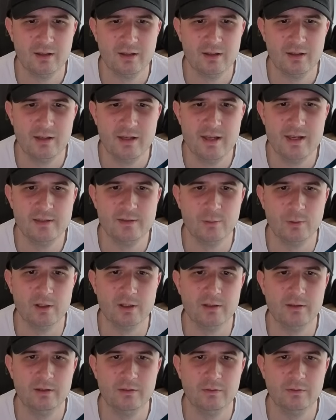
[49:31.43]
Here's
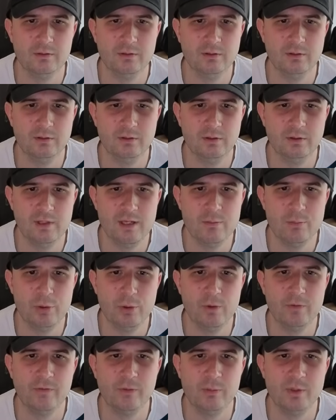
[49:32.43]
one,
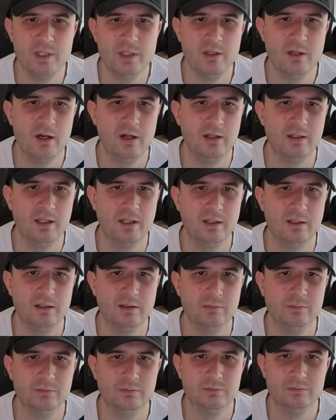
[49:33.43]
imported from the United
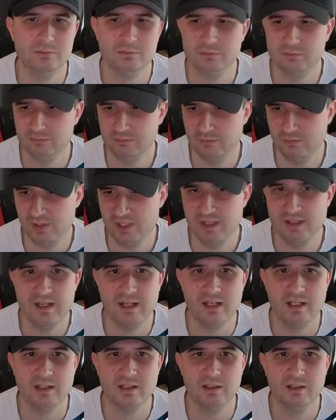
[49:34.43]
Kingdom
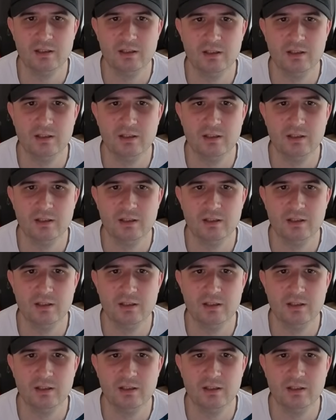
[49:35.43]
today.